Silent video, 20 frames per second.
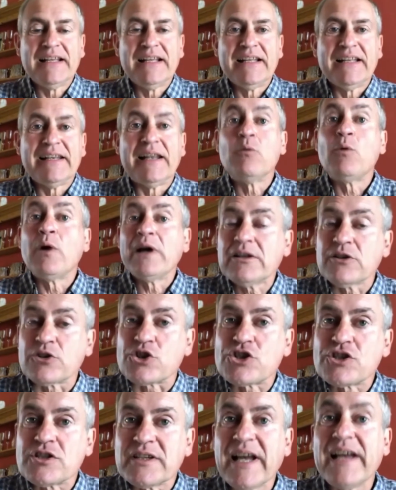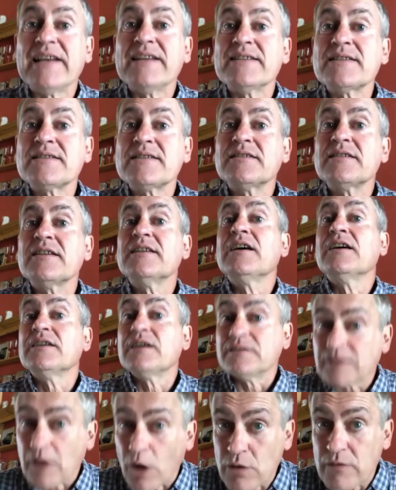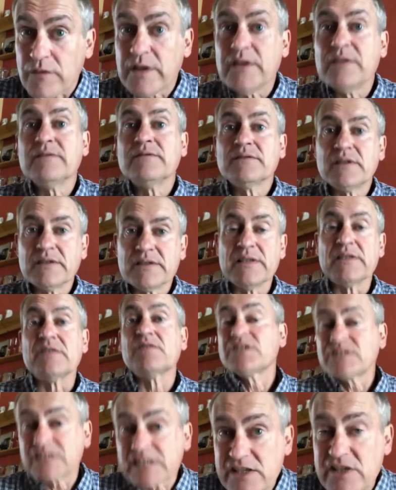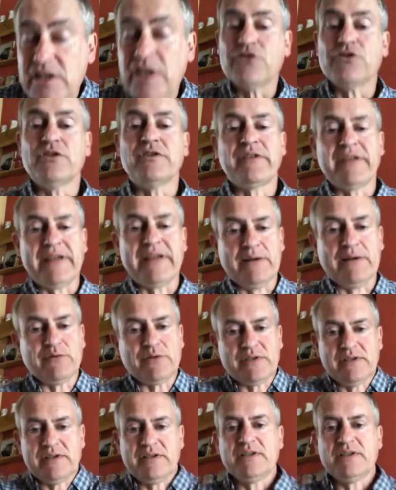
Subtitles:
Now, Welsh has over 600,000